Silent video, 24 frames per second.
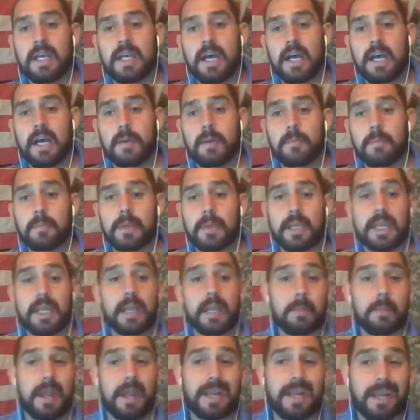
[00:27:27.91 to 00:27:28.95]

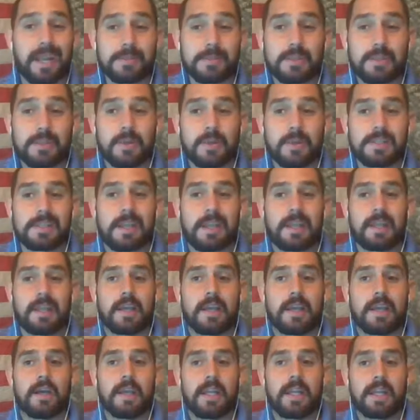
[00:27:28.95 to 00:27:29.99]
Again, my name is Chris
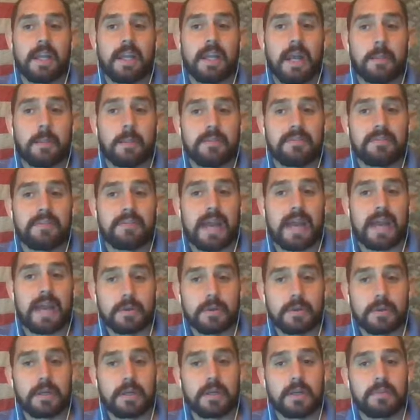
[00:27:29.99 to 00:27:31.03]
Langell, and I'm the
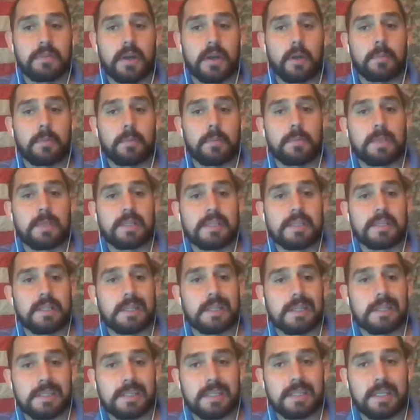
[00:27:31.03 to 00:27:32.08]
founder of Help Me
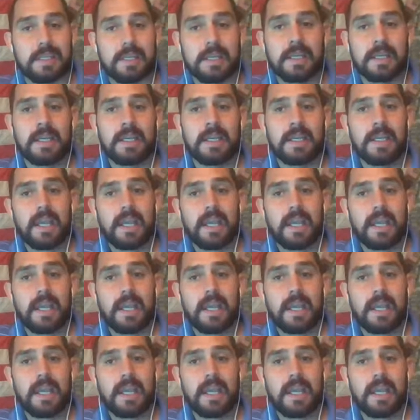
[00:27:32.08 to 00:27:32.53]
PTSD.